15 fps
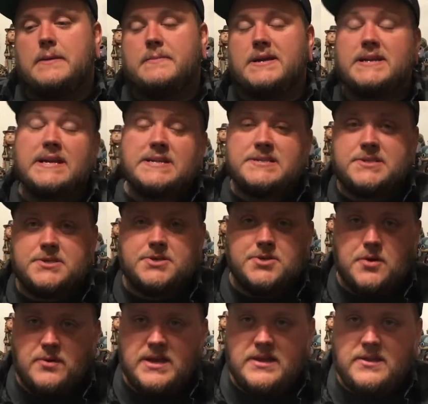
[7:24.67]
It is
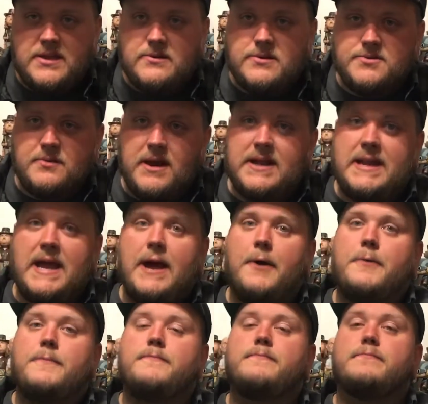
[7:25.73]
showing in theaters right
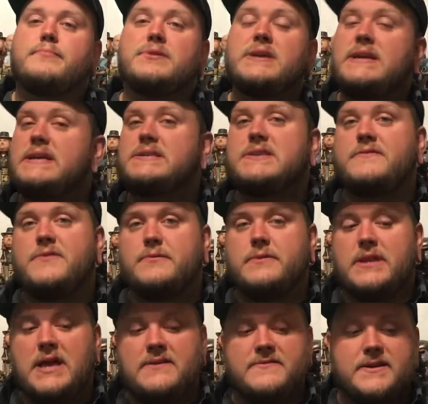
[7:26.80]
now. Please, if you
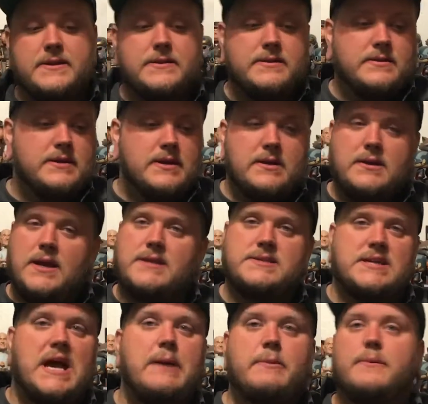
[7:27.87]
love it, as
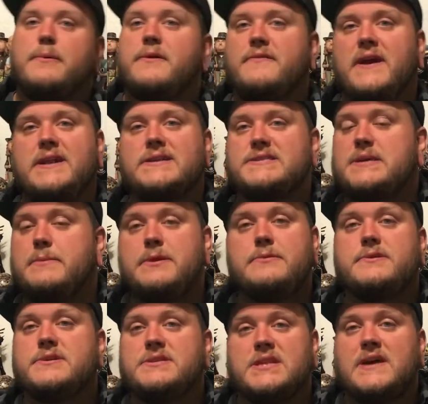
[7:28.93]
a comic book fan, as somebody who
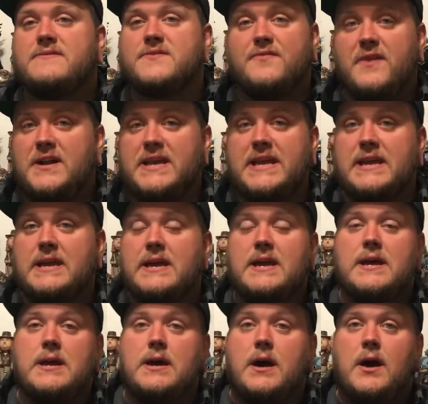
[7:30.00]
just loves funny,
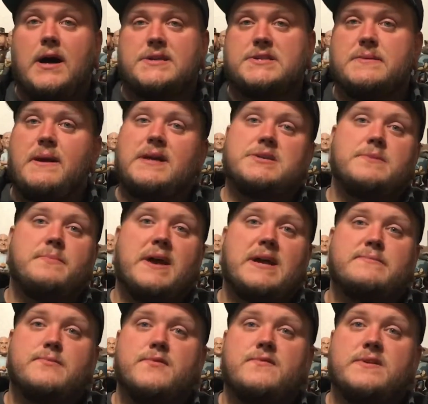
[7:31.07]
awesome
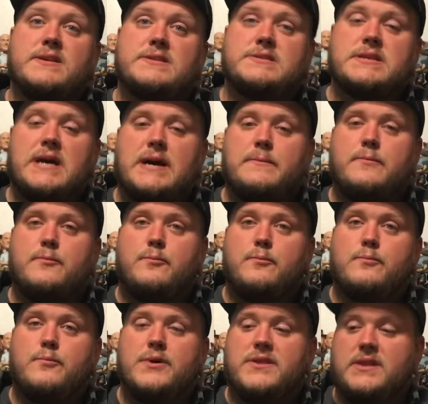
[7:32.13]
action-packed movies
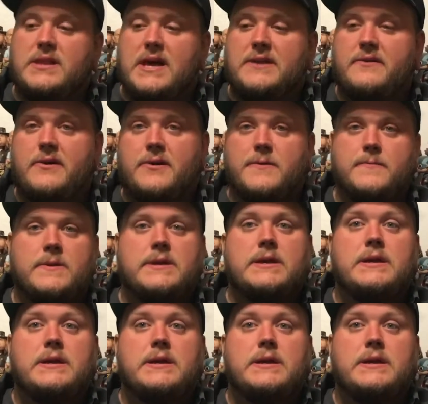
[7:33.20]
with a lot of heart,